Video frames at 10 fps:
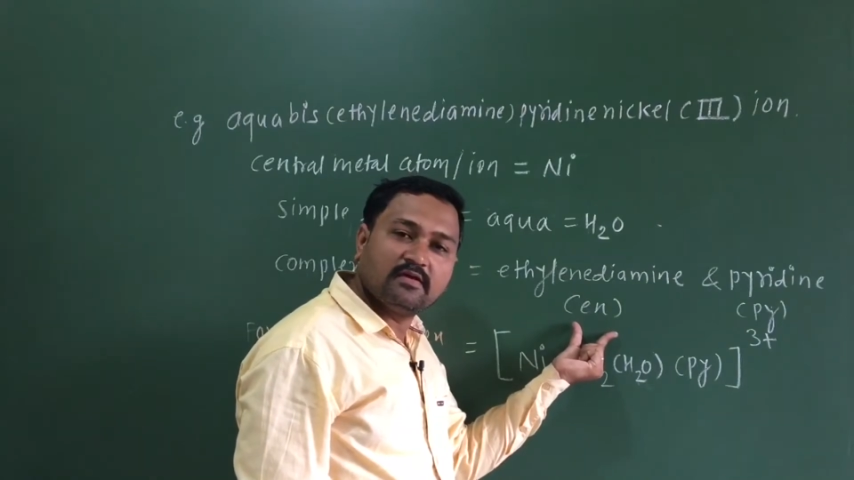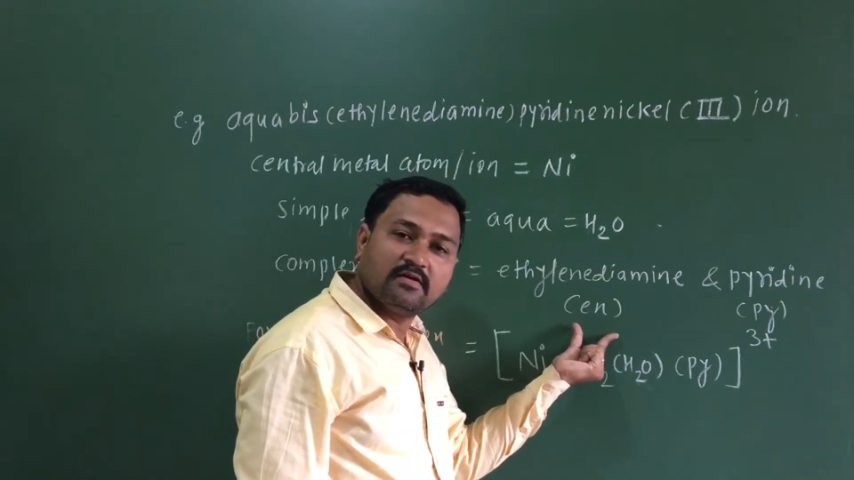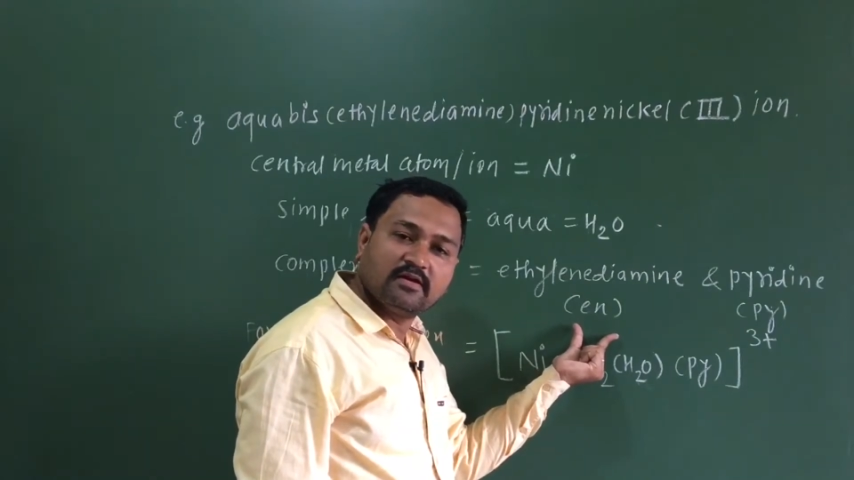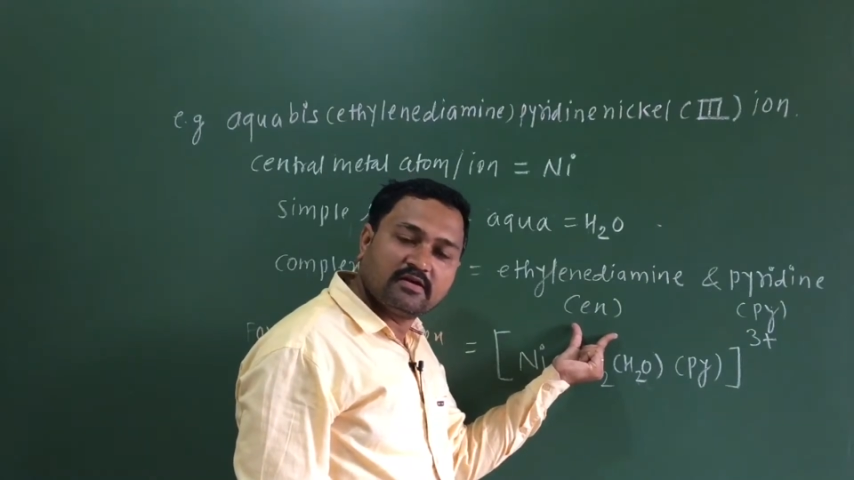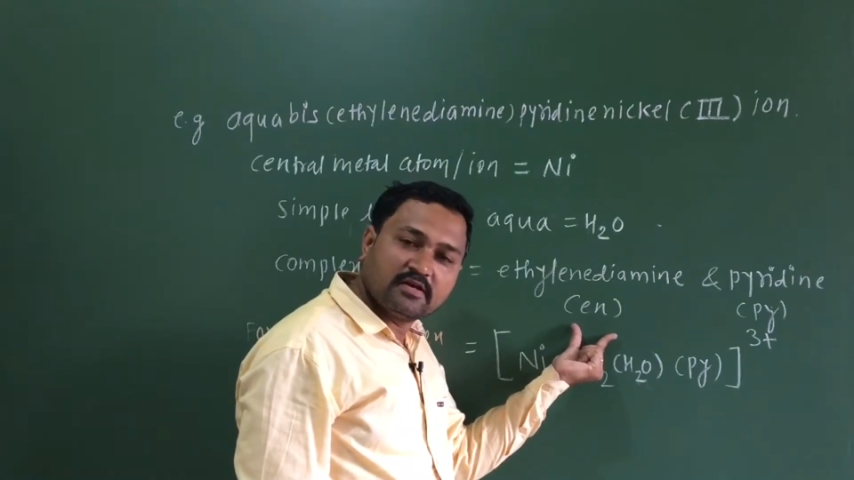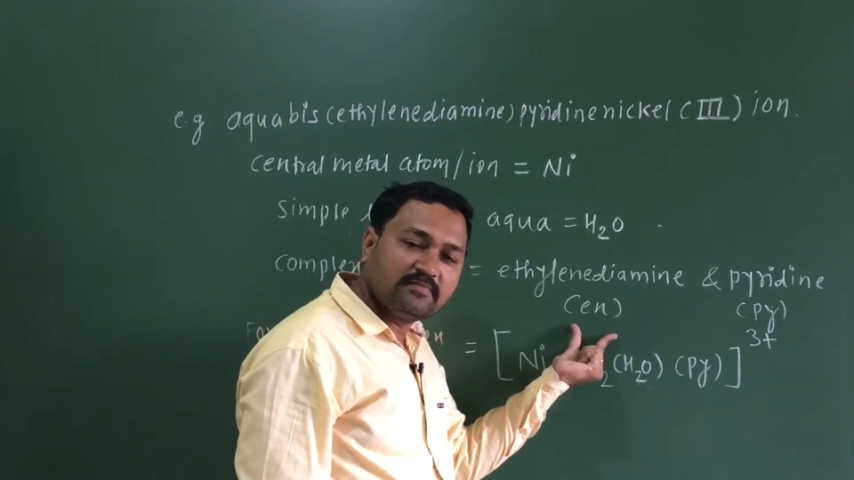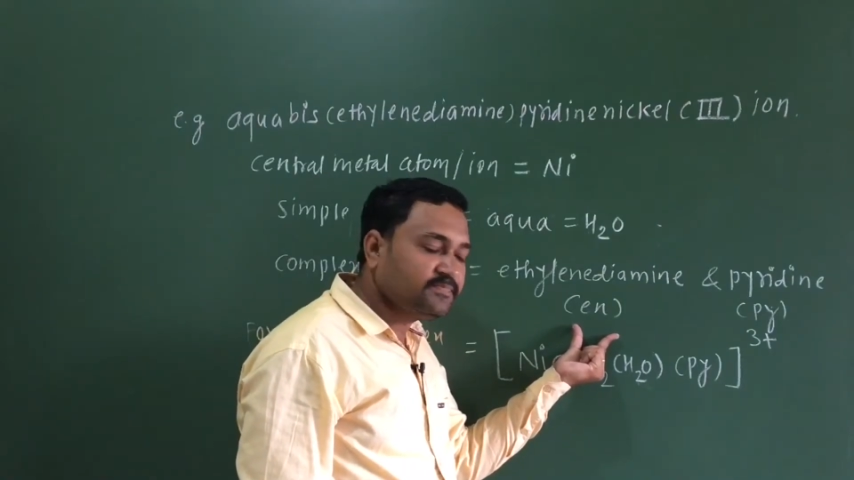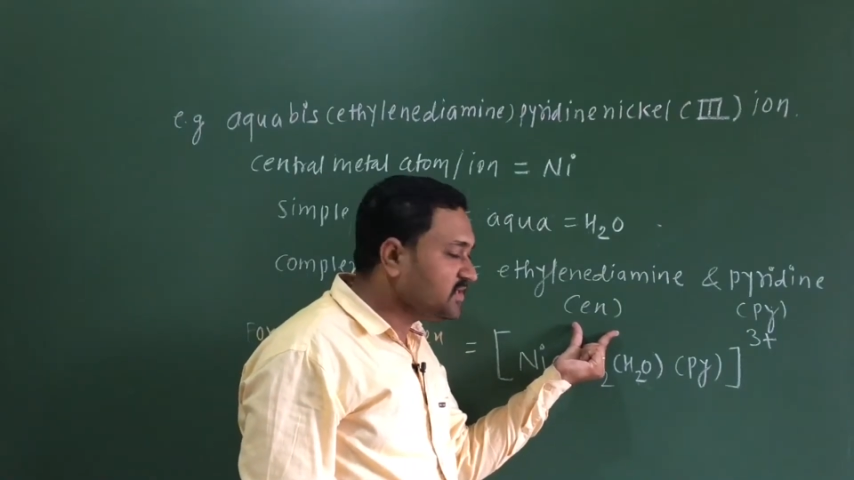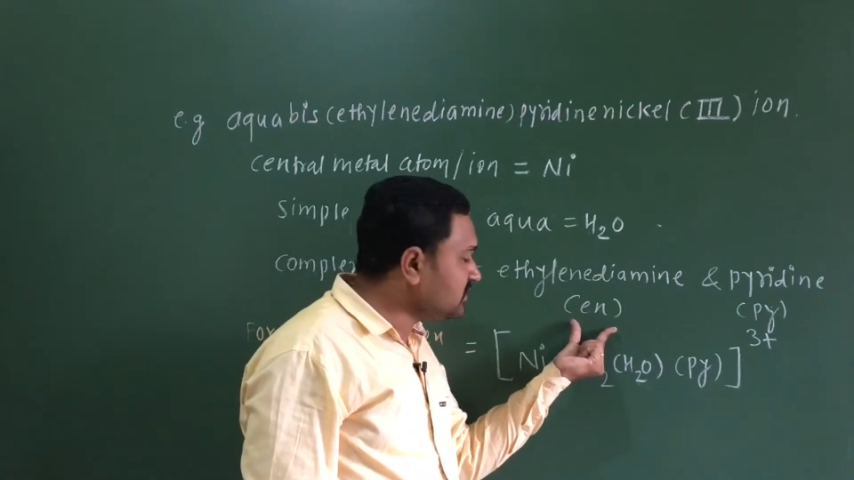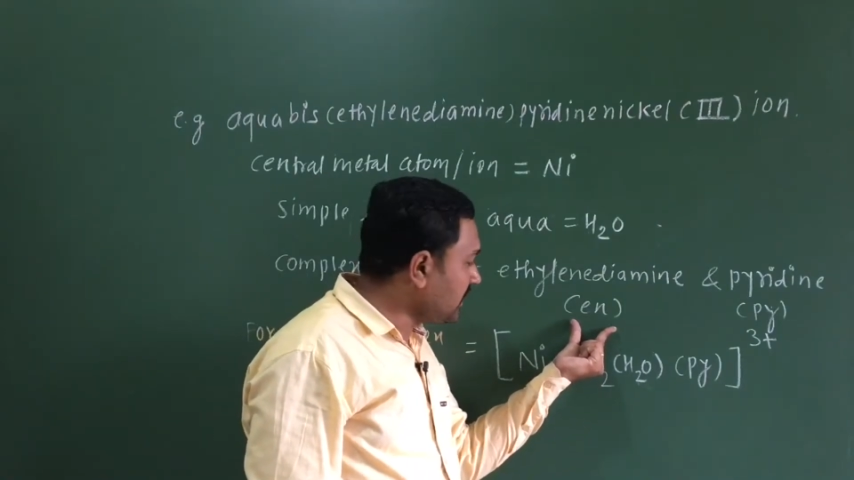written
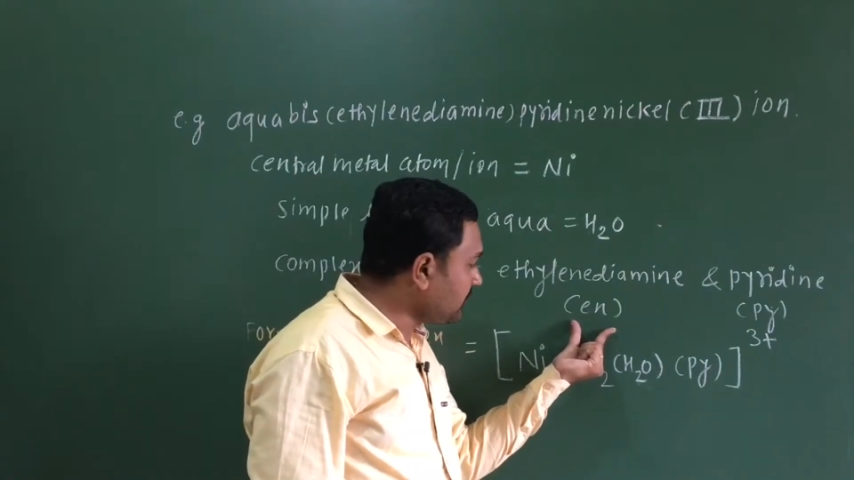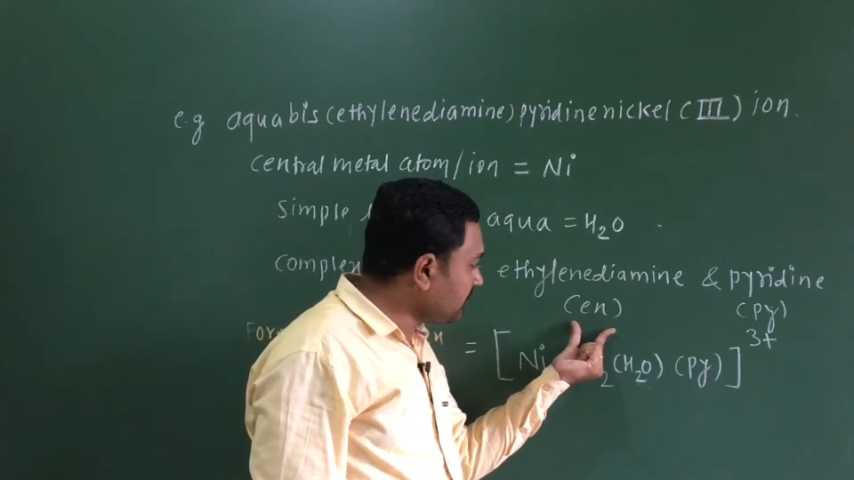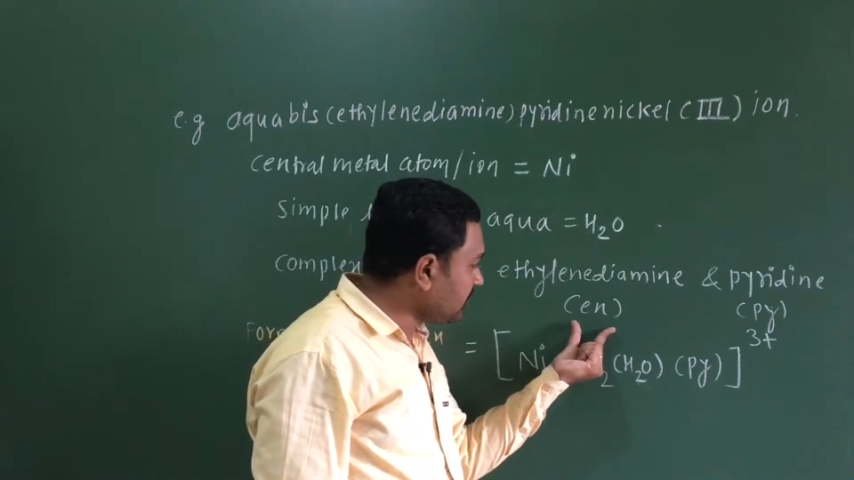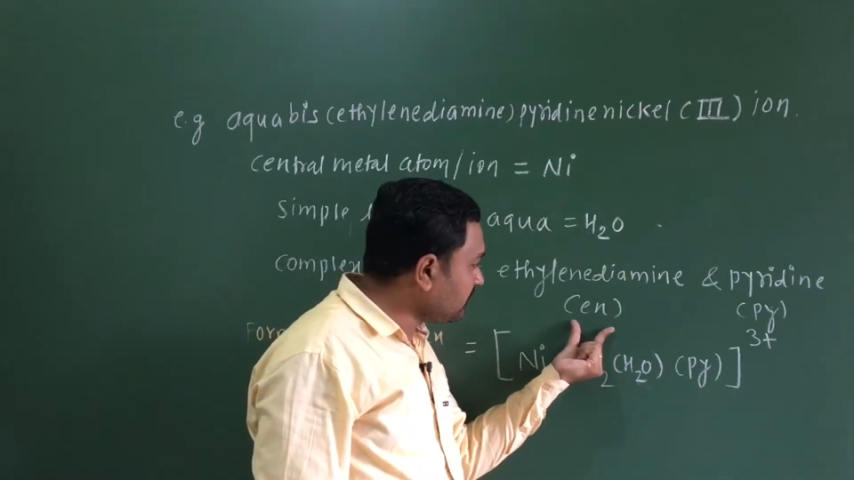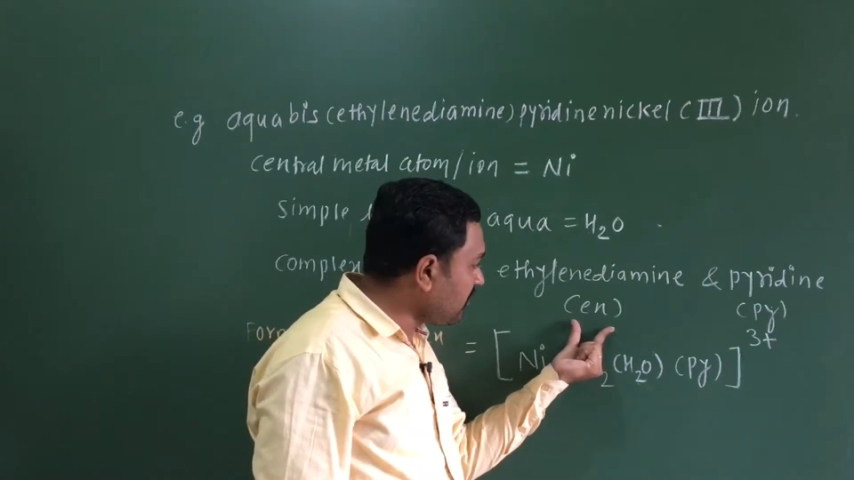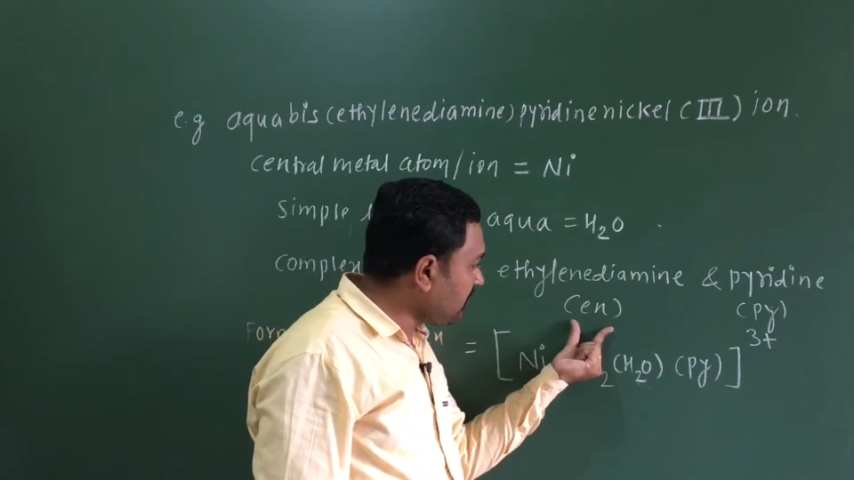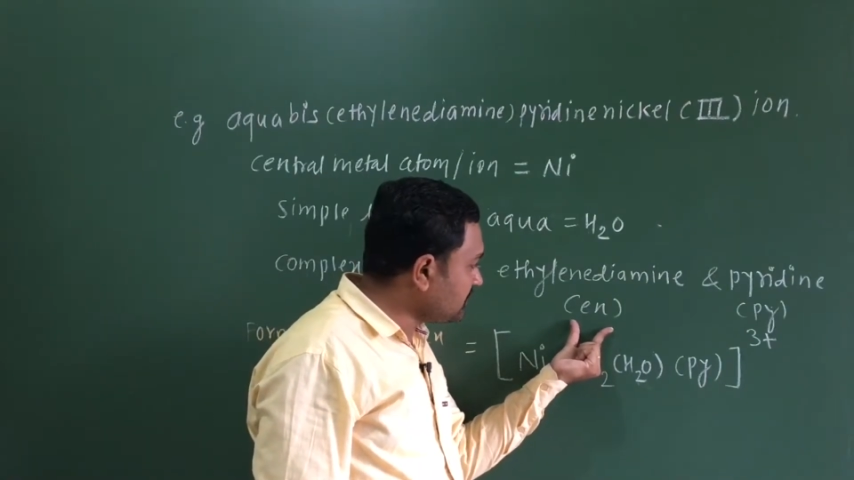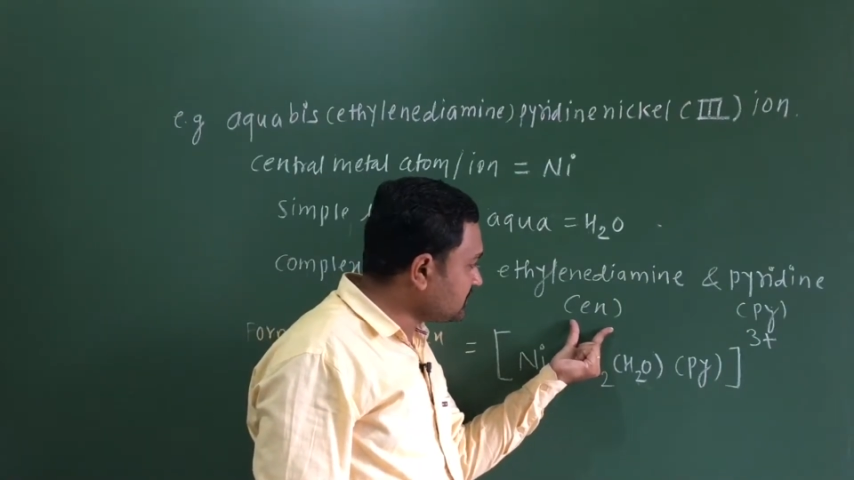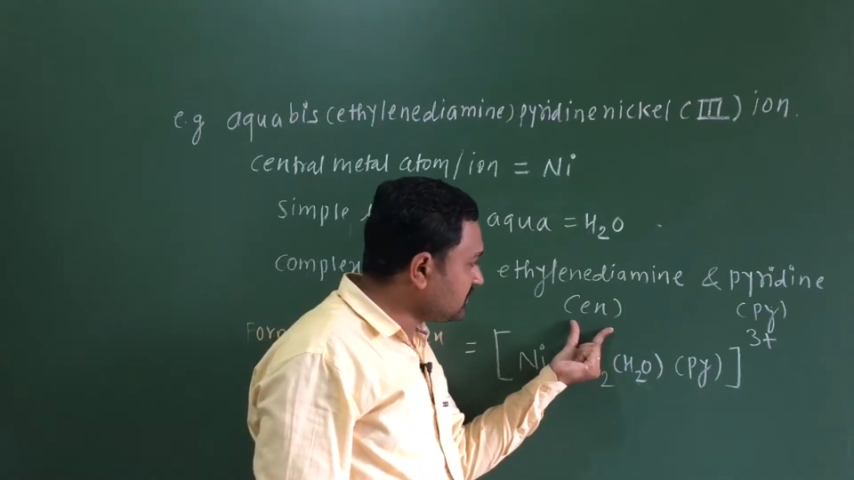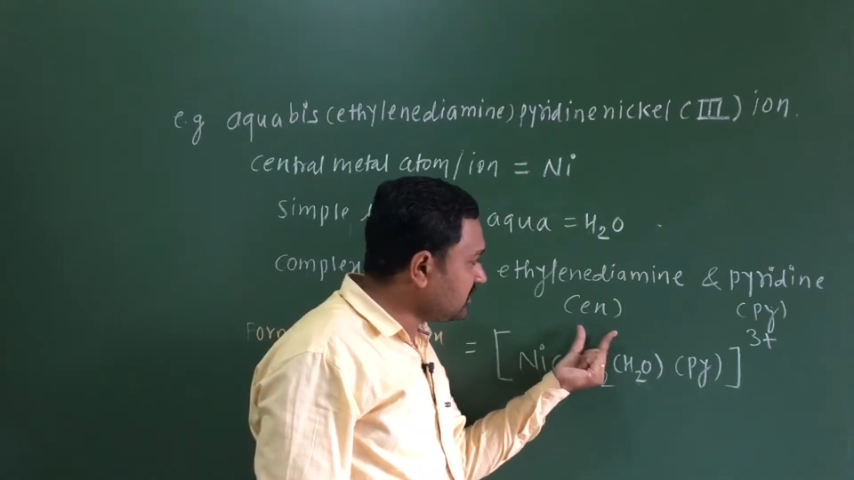in the abbreviated form
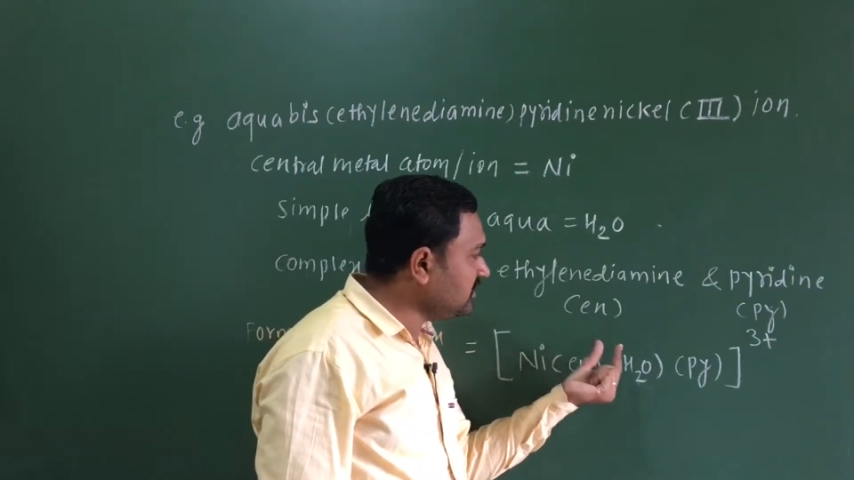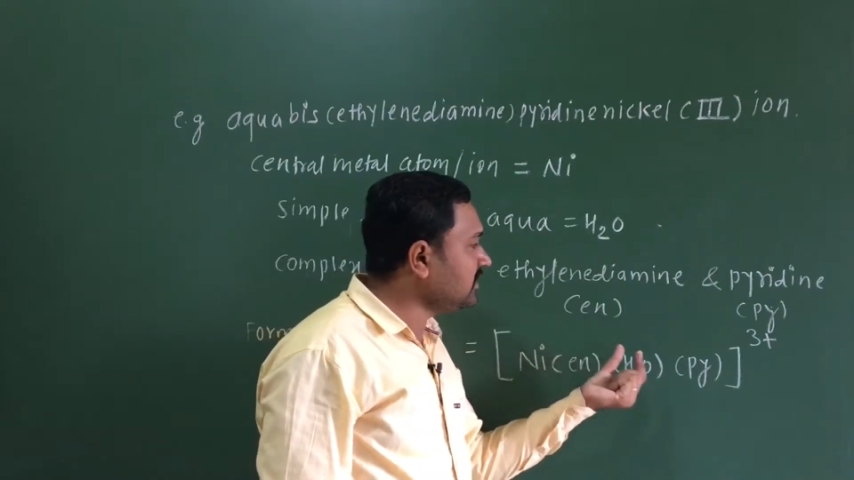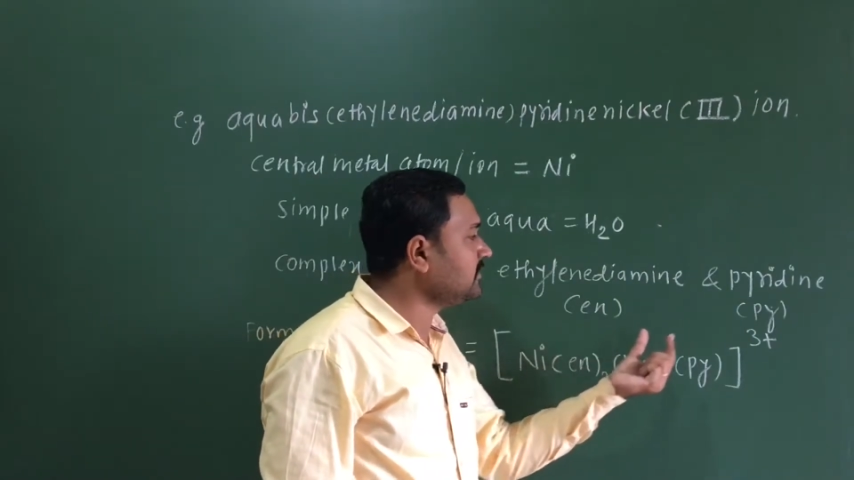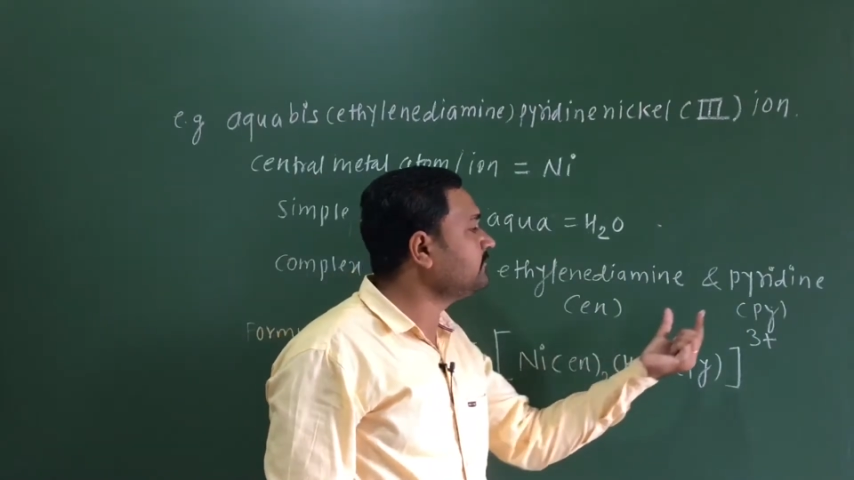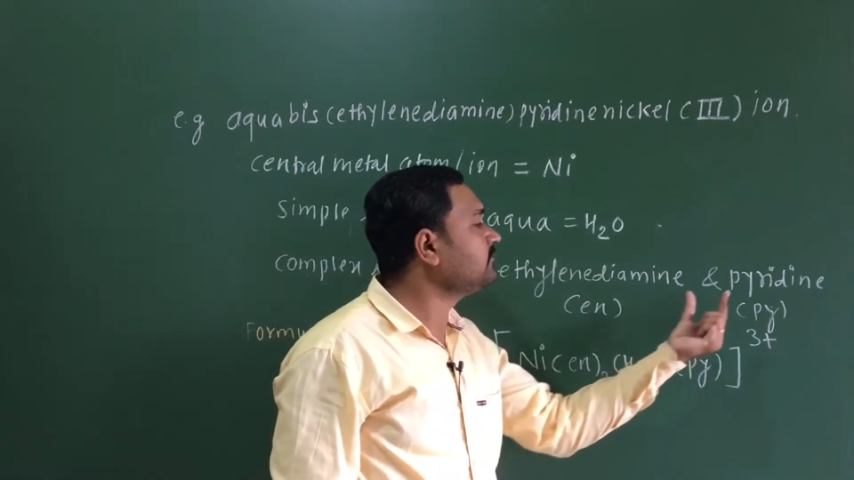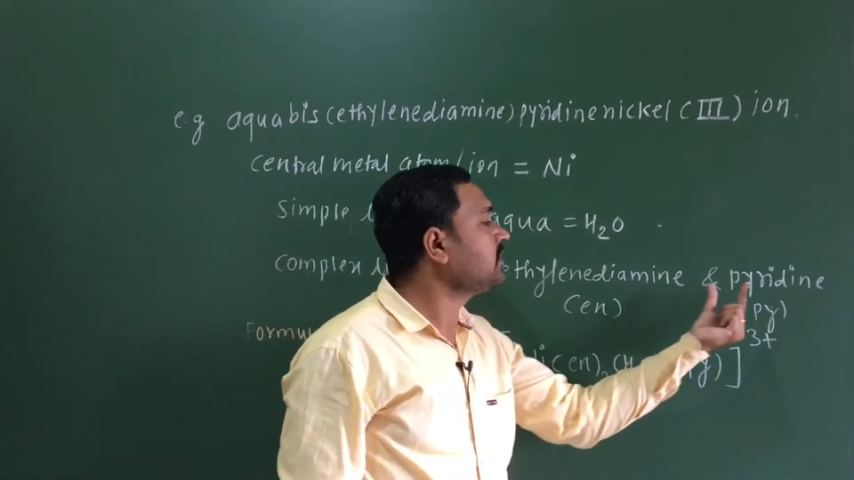as an EN,